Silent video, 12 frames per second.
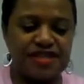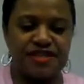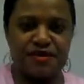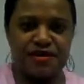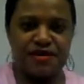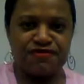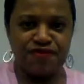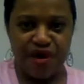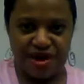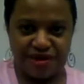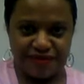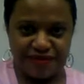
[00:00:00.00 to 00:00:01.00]
Sigmund
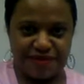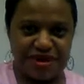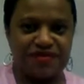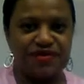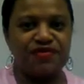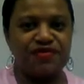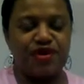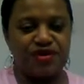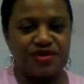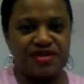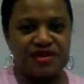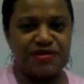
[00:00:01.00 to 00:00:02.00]
Freud. How many of you have
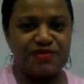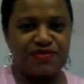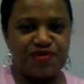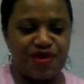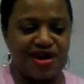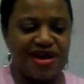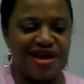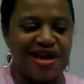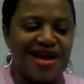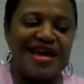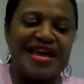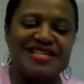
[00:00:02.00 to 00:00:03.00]
heard of Sigmund Freud?
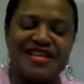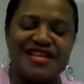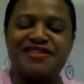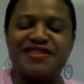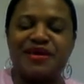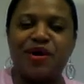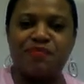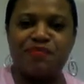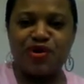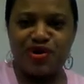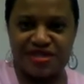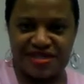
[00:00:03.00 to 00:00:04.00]
He says that our
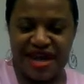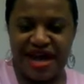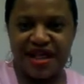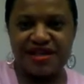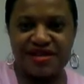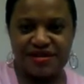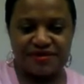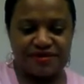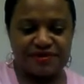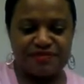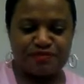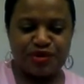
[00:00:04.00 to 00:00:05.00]

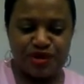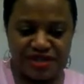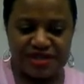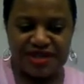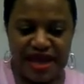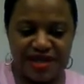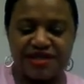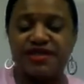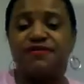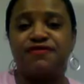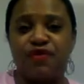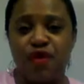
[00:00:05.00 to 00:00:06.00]

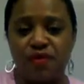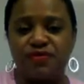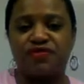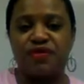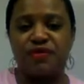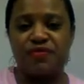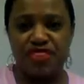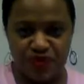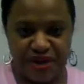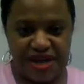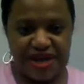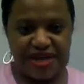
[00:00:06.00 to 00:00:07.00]
personality forms from
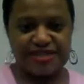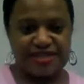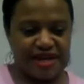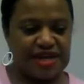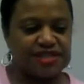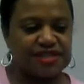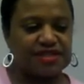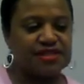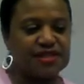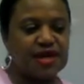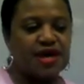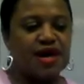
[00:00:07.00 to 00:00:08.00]
3
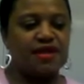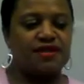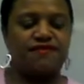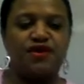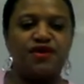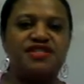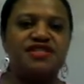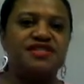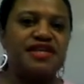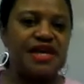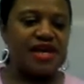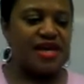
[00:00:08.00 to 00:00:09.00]
stages. The first is
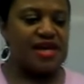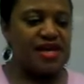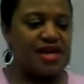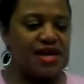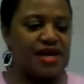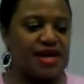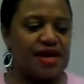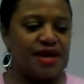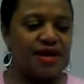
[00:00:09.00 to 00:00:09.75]
the id.